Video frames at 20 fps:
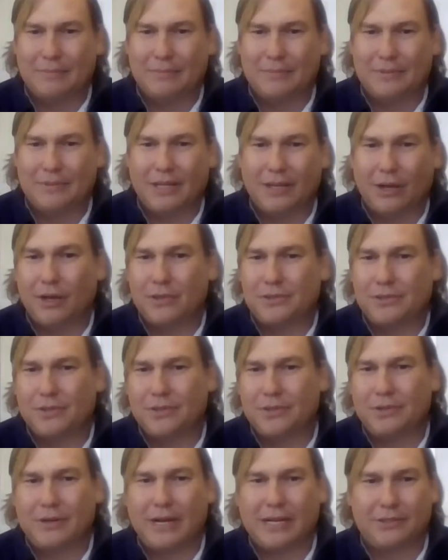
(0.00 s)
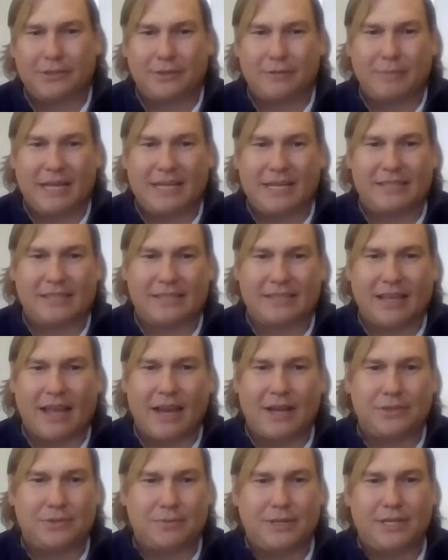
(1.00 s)
Also the director of basic
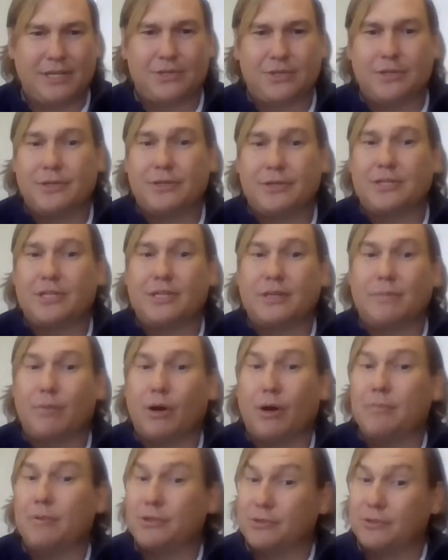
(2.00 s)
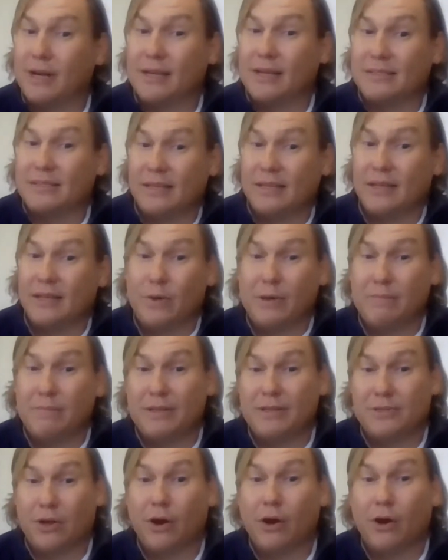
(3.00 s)
science research in the Barbara Streisand
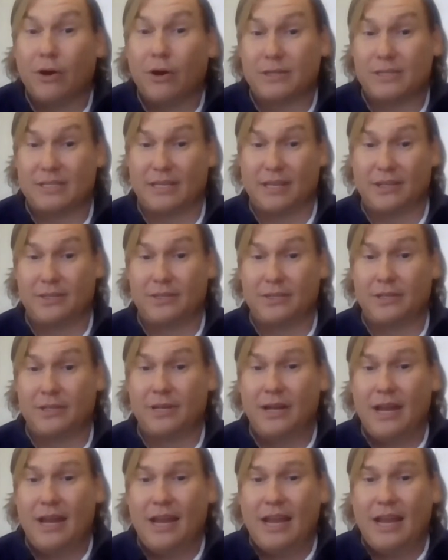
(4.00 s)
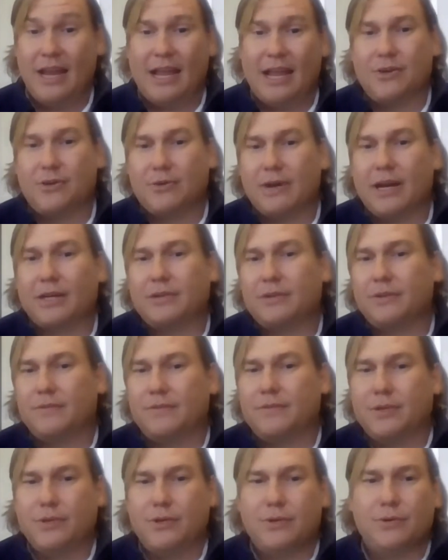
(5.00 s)
Women's Heart Center and
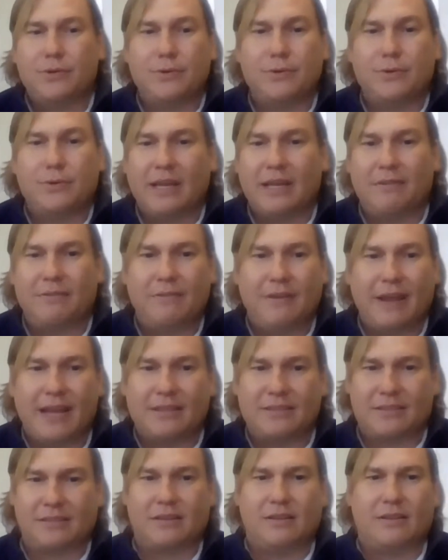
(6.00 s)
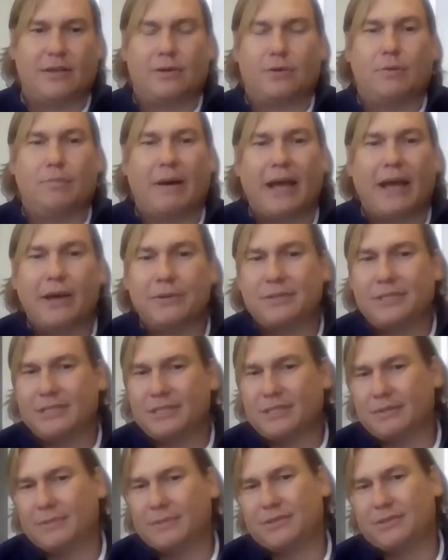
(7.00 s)
director of the new Advanced Clinical
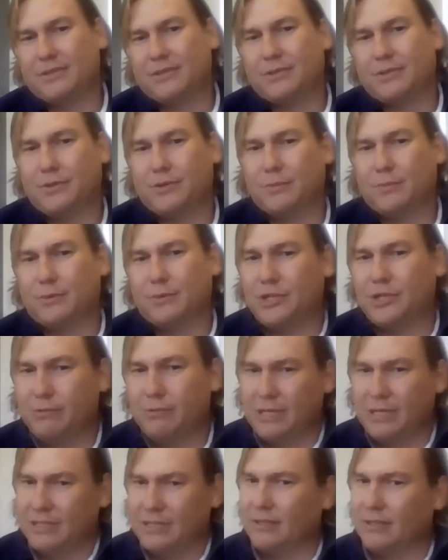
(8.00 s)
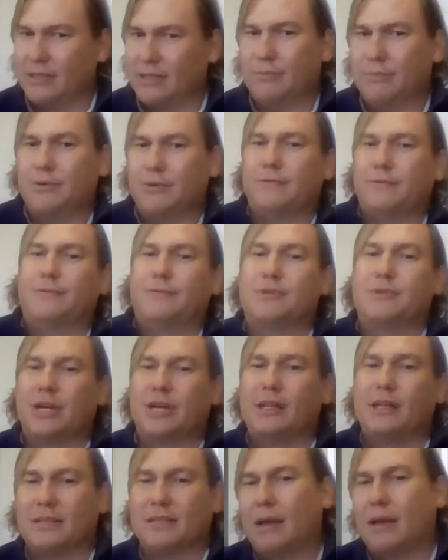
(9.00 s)
Biosystem Institute, where she recently moved
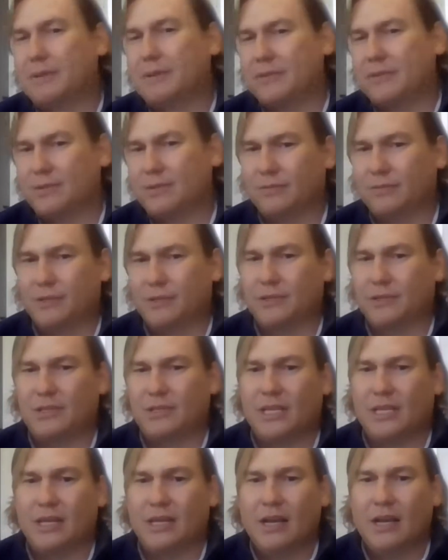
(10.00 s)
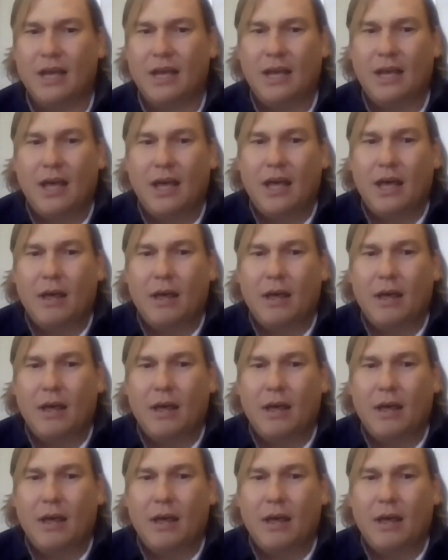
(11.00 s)
from Johns Hopkins University.